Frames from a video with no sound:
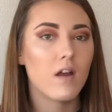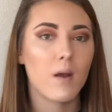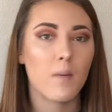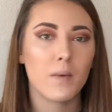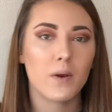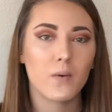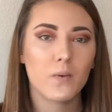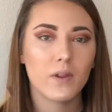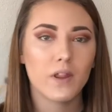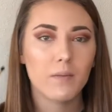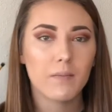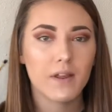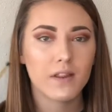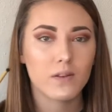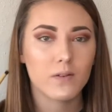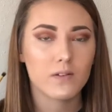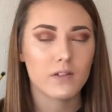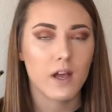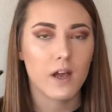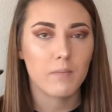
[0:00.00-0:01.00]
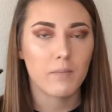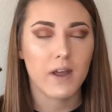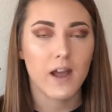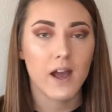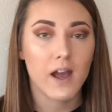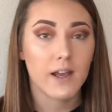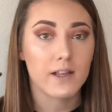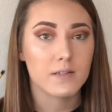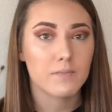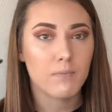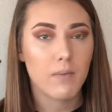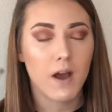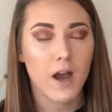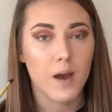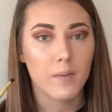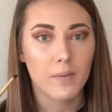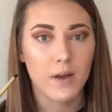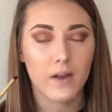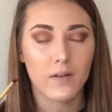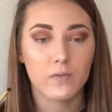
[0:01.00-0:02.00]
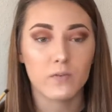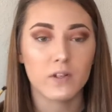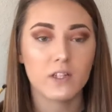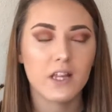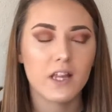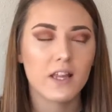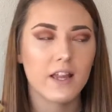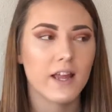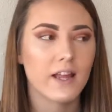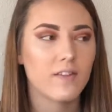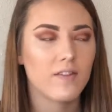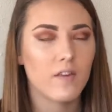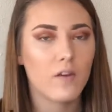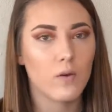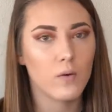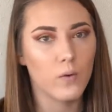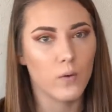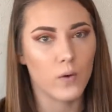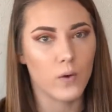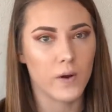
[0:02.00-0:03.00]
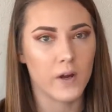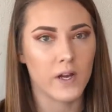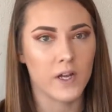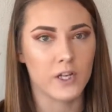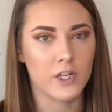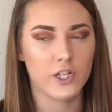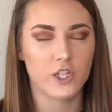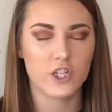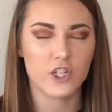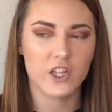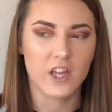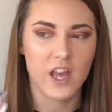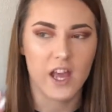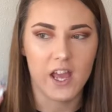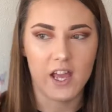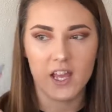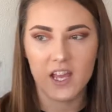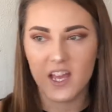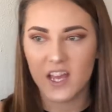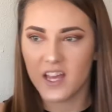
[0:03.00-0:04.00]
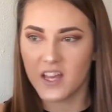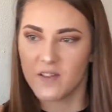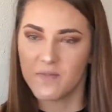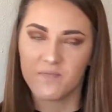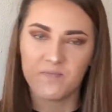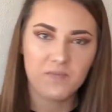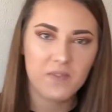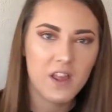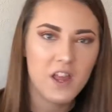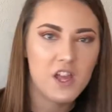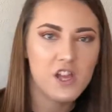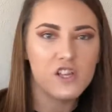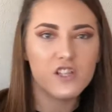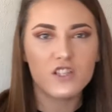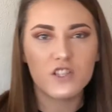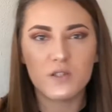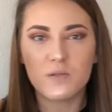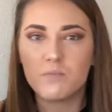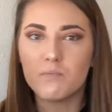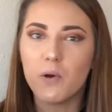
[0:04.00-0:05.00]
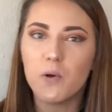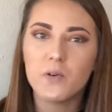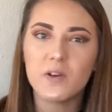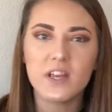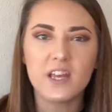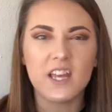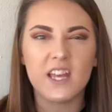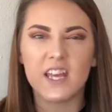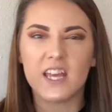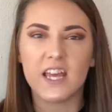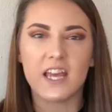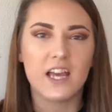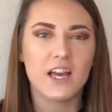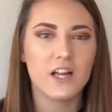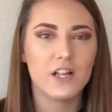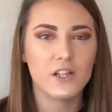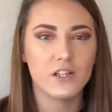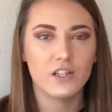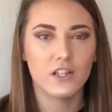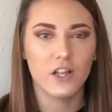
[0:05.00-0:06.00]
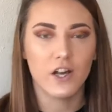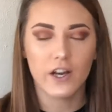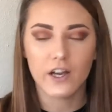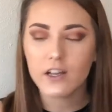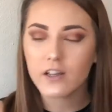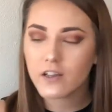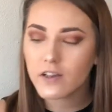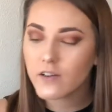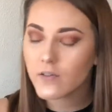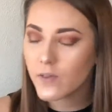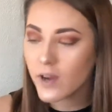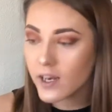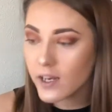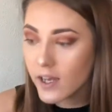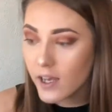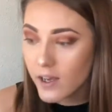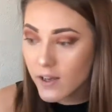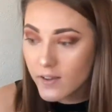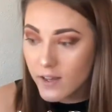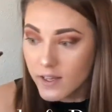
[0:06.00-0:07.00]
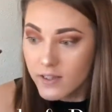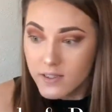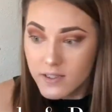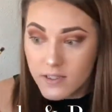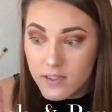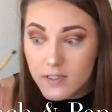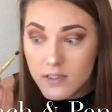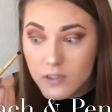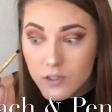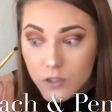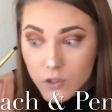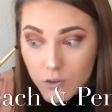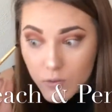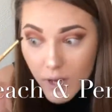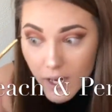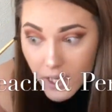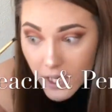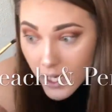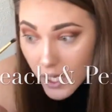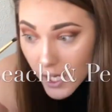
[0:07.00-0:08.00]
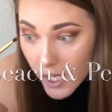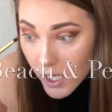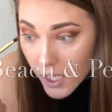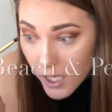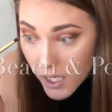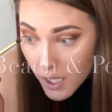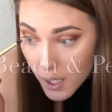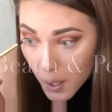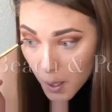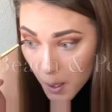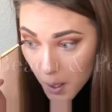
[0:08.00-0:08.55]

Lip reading: I'm going to really make my eyes pop. I really like the orange, like smoky look right now that's trending.